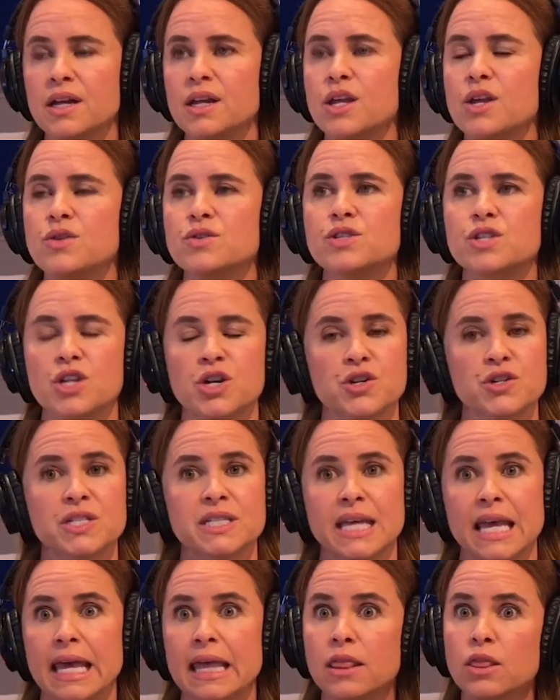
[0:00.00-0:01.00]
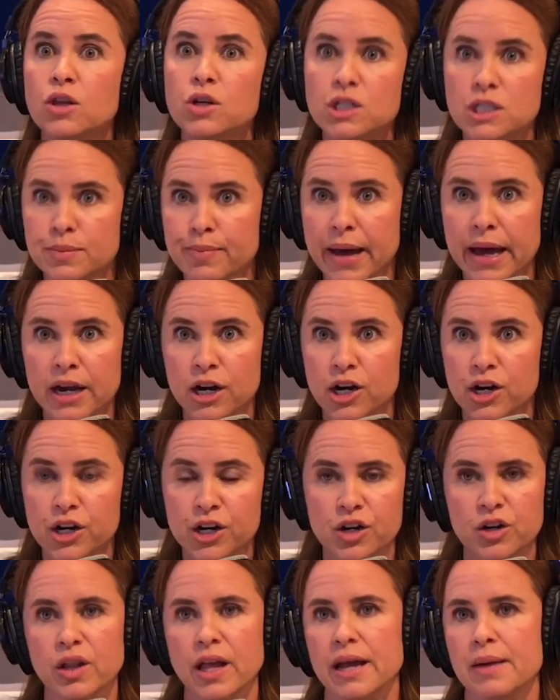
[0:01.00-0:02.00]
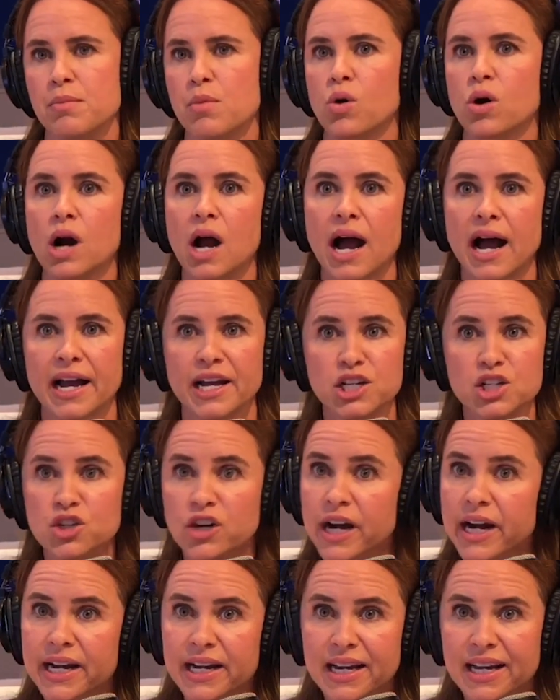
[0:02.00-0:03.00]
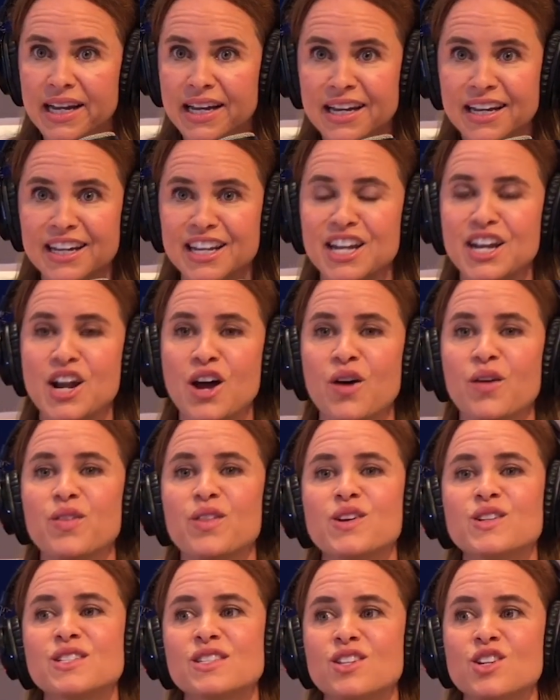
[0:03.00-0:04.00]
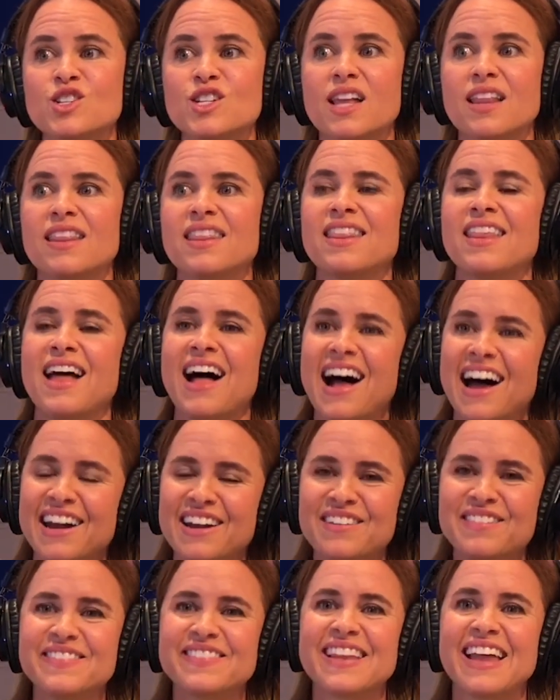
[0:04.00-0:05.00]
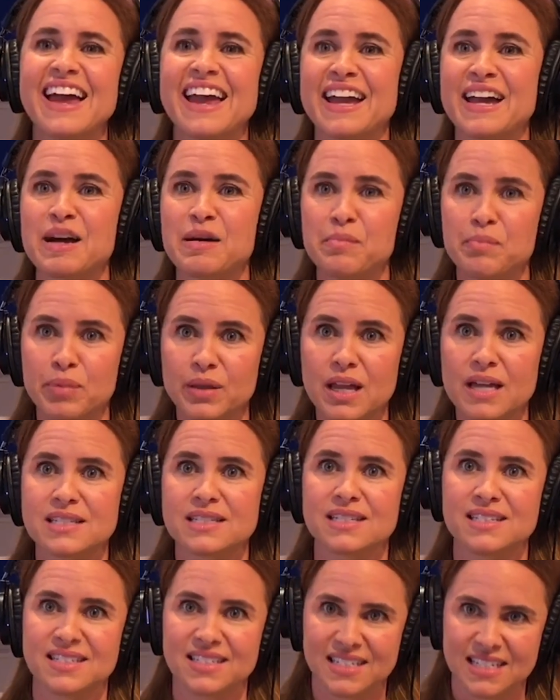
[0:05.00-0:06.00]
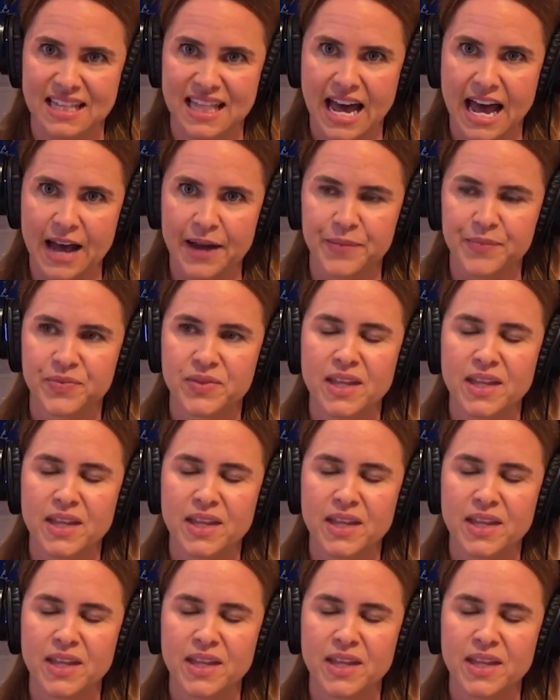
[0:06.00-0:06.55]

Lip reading: Your skin looks better. You're like more hydrated. There's a lot of like pluses to that.